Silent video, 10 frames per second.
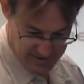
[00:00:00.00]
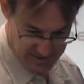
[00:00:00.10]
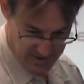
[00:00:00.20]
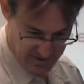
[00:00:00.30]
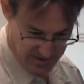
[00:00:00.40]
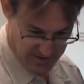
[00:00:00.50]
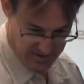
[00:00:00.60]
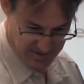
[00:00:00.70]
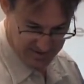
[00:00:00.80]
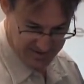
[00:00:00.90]

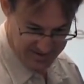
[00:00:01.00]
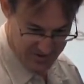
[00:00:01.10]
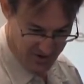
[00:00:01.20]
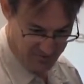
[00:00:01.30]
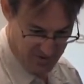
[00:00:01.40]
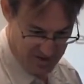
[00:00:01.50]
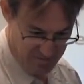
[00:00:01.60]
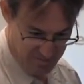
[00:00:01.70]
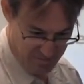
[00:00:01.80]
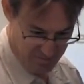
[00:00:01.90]
So it's not
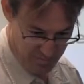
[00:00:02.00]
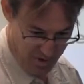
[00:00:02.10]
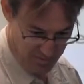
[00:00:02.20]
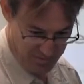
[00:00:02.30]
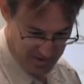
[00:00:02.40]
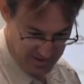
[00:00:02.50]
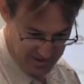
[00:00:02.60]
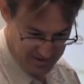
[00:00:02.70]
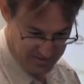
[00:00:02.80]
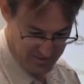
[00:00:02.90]
very
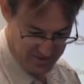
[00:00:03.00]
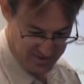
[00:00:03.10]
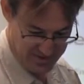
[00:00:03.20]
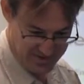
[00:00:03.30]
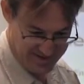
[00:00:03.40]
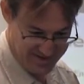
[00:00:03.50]
popular with